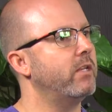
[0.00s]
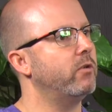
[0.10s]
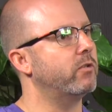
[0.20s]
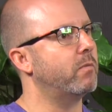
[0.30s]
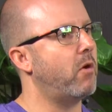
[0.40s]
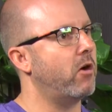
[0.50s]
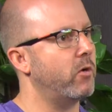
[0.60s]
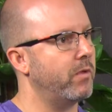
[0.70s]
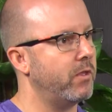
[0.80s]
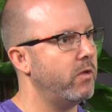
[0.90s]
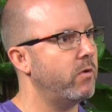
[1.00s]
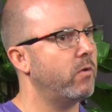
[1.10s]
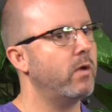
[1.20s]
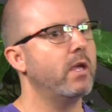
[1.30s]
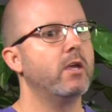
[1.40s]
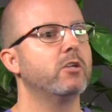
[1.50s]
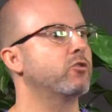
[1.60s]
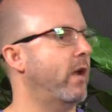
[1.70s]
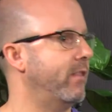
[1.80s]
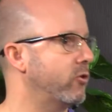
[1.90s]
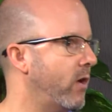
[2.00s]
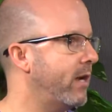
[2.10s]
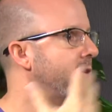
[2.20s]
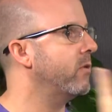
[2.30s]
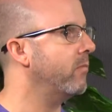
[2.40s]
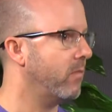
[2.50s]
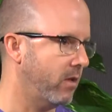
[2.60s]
we do to partner with you, train the trainer,